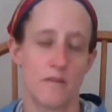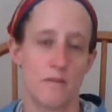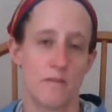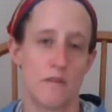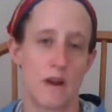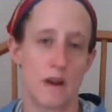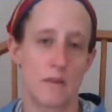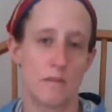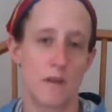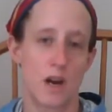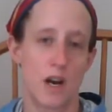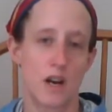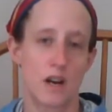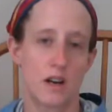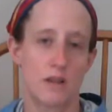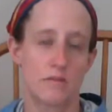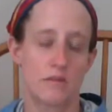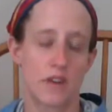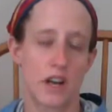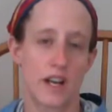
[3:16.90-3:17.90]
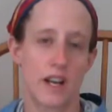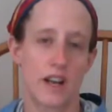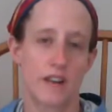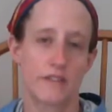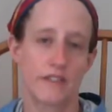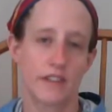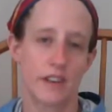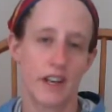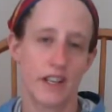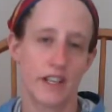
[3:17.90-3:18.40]
my mom, right
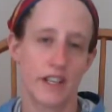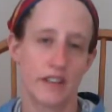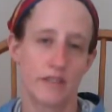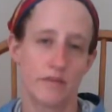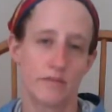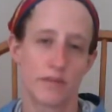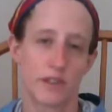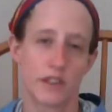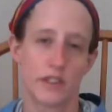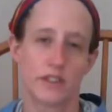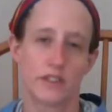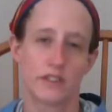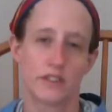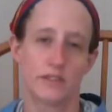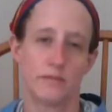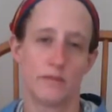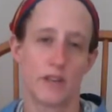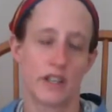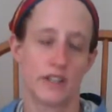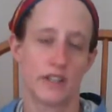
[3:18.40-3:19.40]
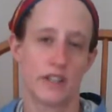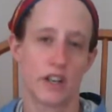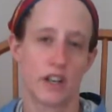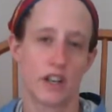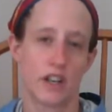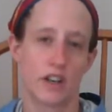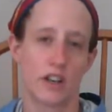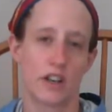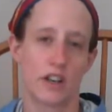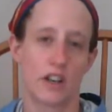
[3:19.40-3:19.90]
after I gave birth to my
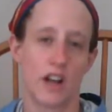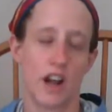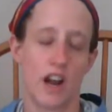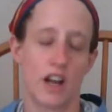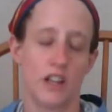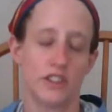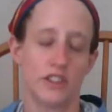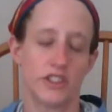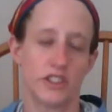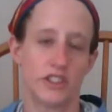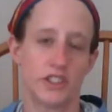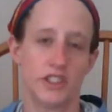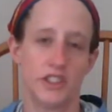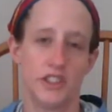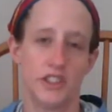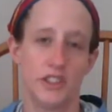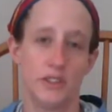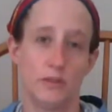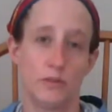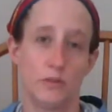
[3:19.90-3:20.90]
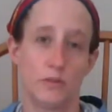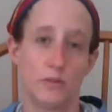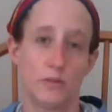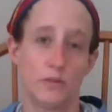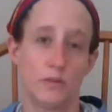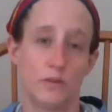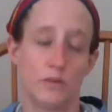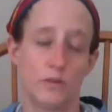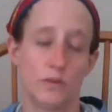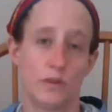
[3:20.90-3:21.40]
daughter, she
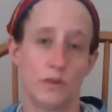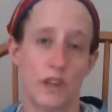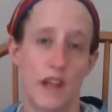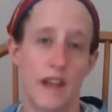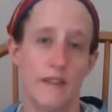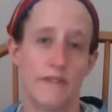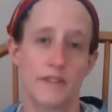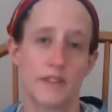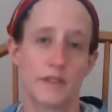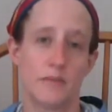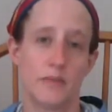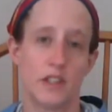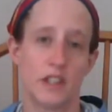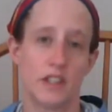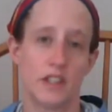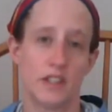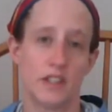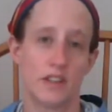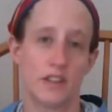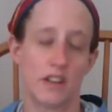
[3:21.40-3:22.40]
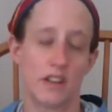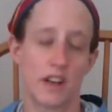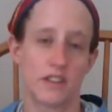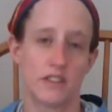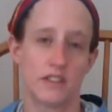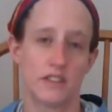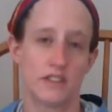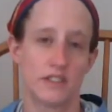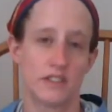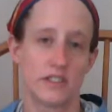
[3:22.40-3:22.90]
left me
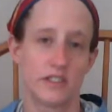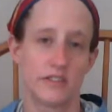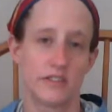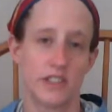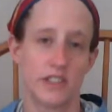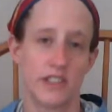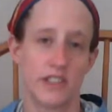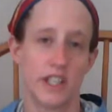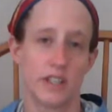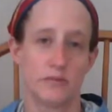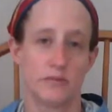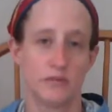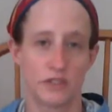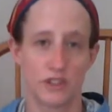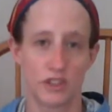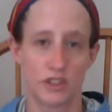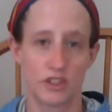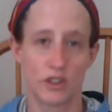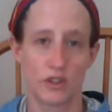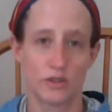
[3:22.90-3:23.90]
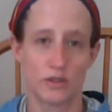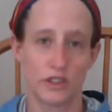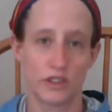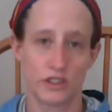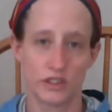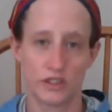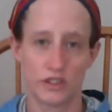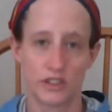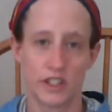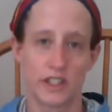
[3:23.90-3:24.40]
on the delivery table to go
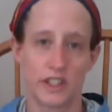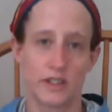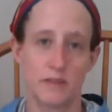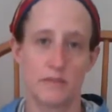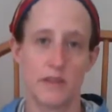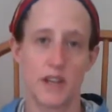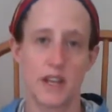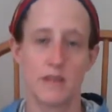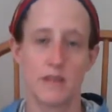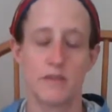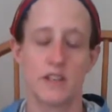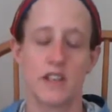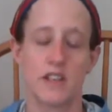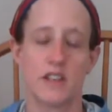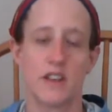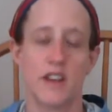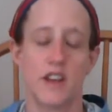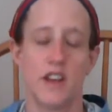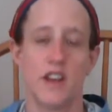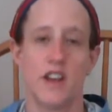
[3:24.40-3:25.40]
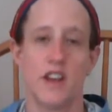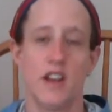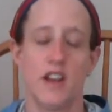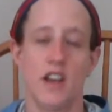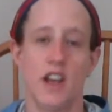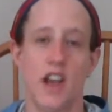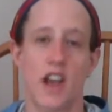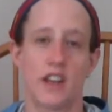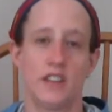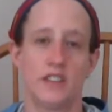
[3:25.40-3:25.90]
and look at the baby.
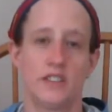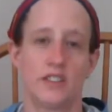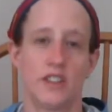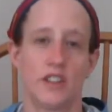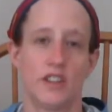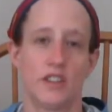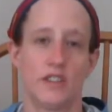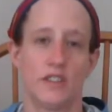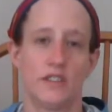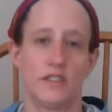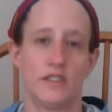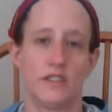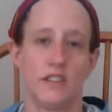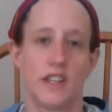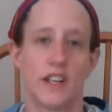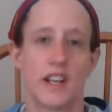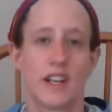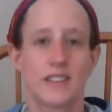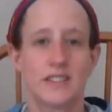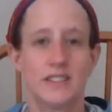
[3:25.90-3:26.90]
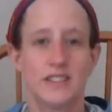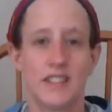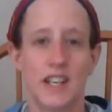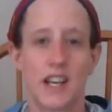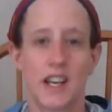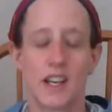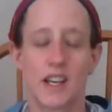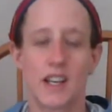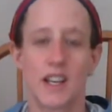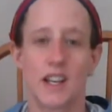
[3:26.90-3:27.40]
And so the next
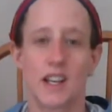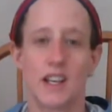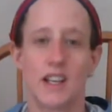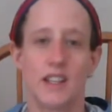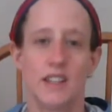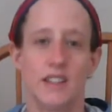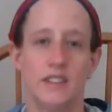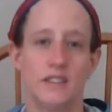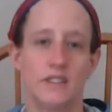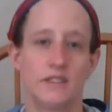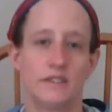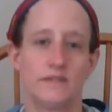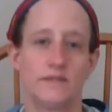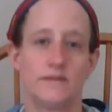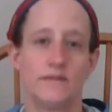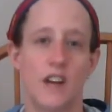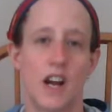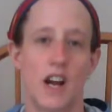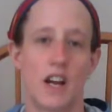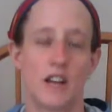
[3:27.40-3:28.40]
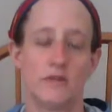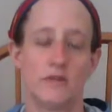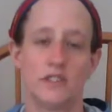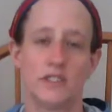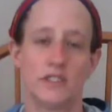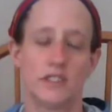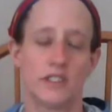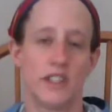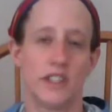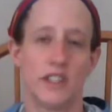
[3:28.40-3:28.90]
day, I
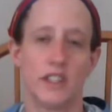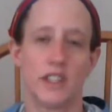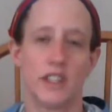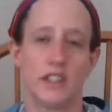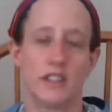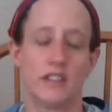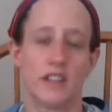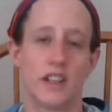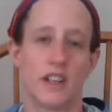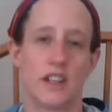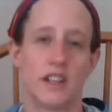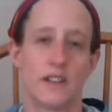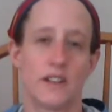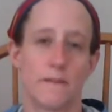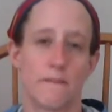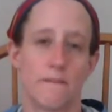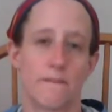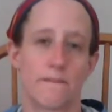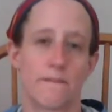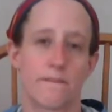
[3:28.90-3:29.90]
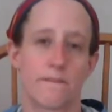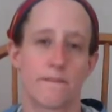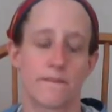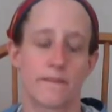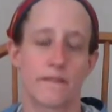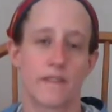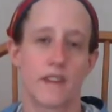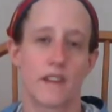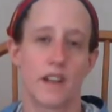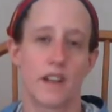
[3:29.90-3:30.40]
was thinking, like,
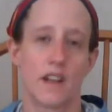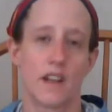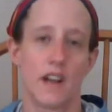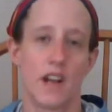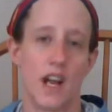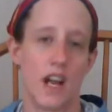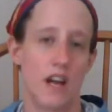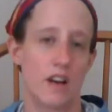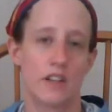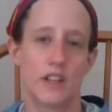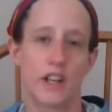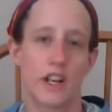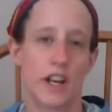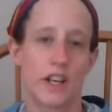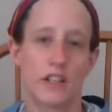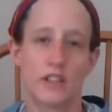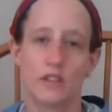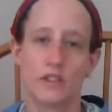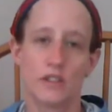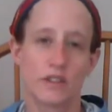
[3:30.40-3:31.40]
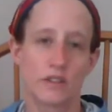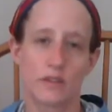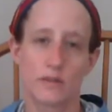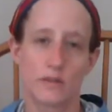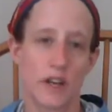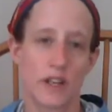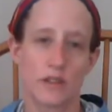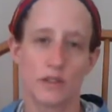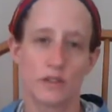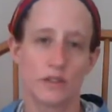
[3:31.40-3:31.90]
how could I go through
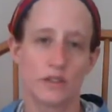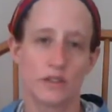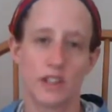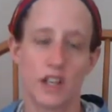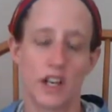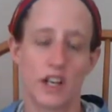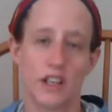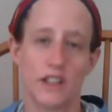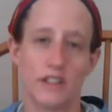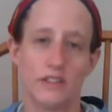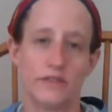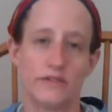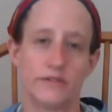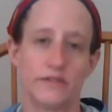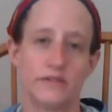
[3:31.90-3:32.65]
my whole life